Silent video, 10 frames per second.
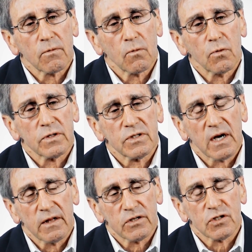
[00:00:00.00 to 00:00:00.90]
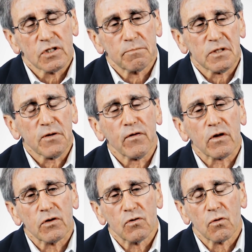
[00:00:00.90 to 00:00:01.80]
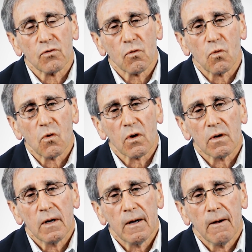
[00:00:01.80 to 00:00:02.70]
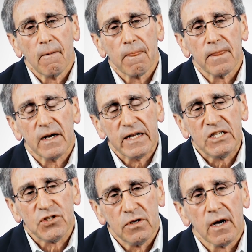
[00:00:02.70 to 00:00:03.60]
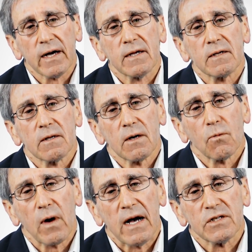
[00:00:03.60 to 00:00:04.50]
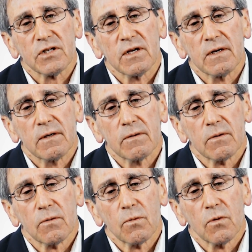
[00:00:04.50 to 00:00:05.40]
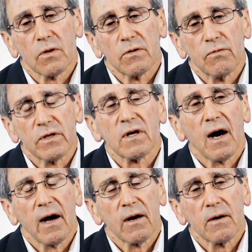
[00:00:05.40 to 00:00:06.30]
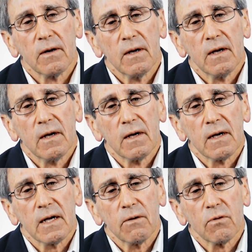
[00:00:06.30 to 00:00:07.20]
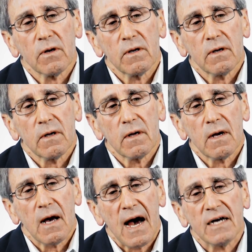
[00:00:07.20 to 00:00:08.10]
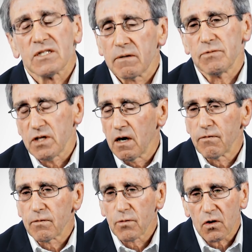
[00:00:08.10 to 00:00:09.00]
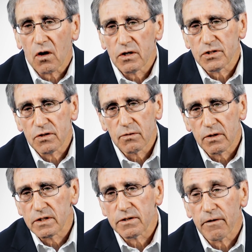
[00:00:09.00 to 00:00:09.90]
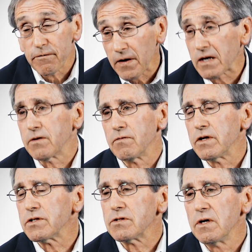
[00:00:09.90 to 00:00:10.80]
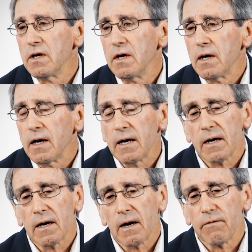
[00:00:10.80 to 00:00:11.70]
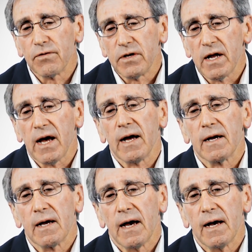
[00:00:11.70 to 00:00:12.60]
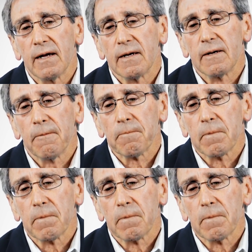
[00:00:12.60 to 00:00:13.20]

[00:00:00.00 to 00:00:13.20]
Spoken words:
would say, this is specifically during the war, that each night as he would retire, he would ask himself in regards to his effectiveness of the day. And